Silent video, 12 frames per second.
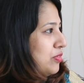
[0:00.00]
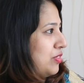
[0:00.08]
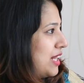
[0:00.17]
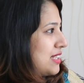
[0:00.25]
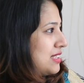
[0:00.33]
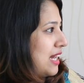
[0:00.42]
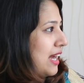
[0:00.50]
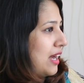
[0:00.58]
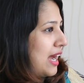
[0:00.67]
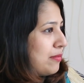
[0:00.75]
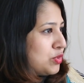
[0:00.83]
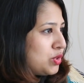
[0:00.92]
next,
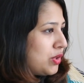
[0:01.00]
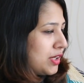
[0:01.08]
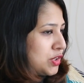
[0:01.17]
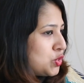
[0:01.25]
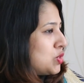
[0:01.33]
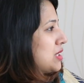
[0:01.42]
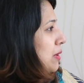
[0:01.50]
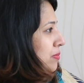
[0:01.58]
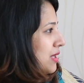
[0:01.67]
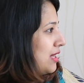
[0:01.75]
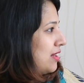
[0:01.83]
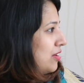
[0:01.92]
I'm gonna do
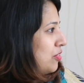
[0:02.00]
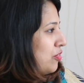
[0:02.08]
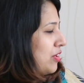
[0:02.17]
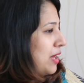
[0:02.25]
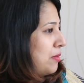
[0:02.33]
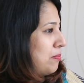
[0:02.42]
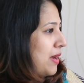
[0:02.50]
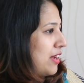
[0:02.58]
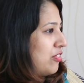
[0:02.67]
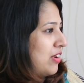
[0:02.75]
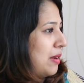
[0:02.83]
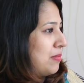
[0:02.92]
something where
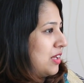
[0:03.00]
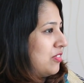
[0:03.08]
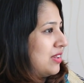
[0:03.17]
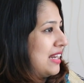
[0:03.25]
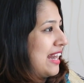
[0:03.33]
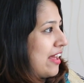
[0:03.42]
my family will